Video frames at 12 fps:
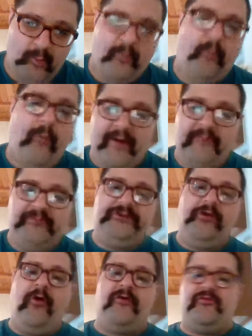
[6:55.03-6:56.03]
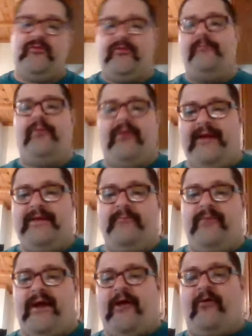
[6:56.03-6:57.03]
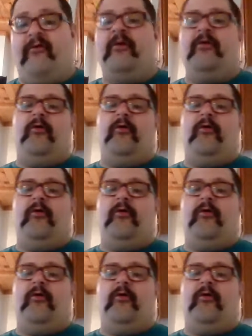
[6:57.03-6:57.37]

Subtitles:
But why don't you also complain about